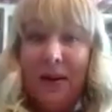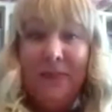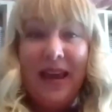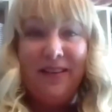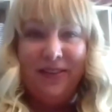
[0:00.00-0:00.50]
a
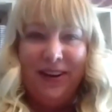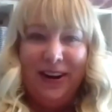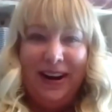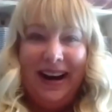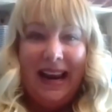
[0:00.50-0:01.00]

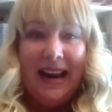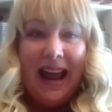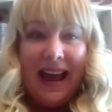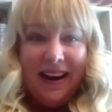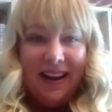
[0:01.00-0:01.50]
beaver. It
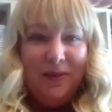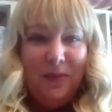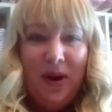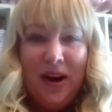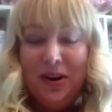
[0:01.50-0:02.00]

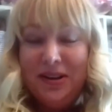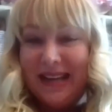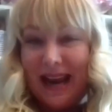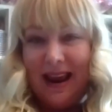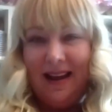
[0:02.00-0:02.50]

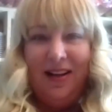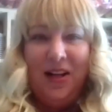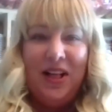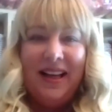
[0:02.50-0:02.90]
did.